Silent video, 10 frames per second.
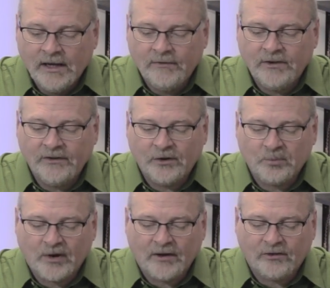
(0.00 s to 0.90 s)
If these
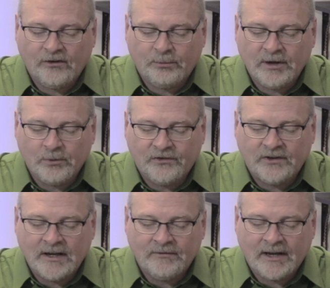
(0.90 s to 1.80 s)
impressions be
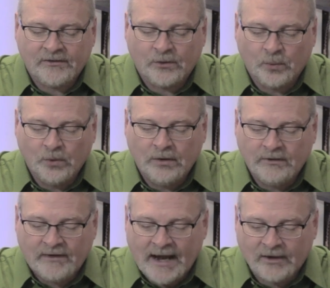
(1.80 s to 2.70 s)
received as the rule
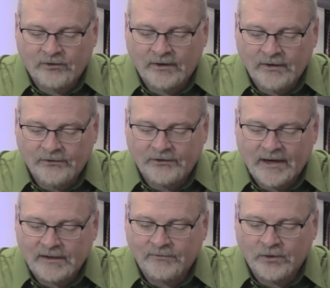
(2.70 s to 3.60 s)
of action
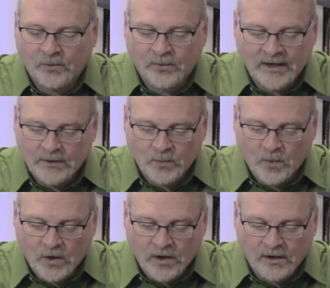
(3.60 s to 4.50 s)
instead of the
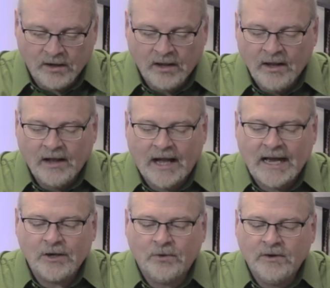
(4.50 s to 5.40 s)
written word,
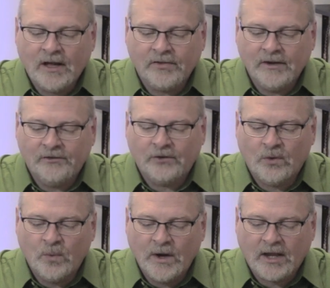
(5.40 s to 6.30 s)
I know nothing so
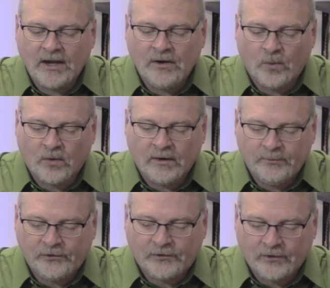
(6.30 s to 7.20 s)
wicked or
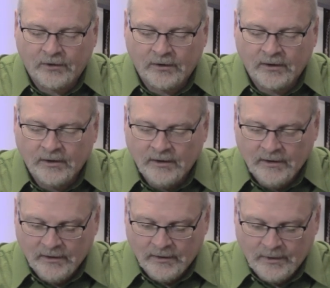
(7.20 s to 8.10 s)
absurd,
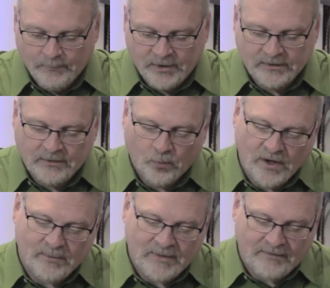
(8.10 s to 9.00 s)
but
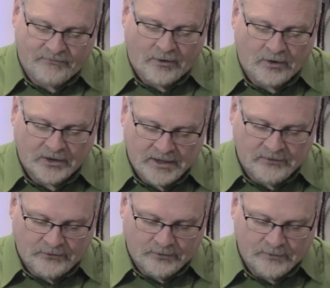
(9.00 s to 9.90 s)
we may fall
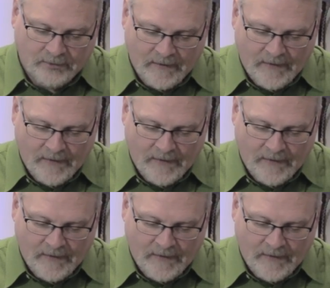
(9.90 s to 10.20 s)
into